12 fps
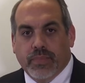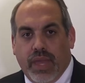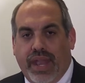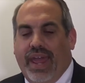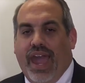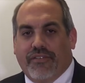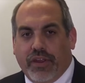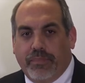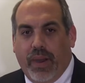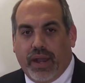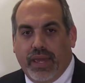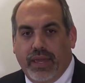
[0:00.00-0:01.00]
And
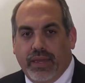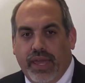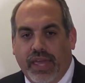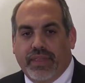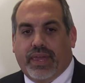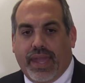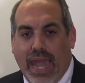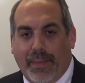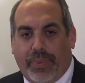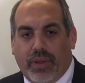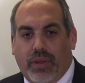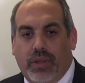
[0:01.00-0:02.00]
everybody in the
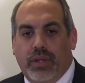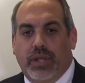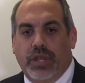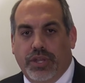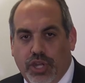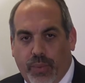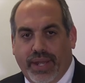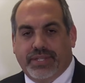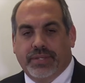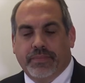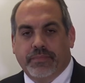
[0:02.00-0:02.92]
Capitol knew it.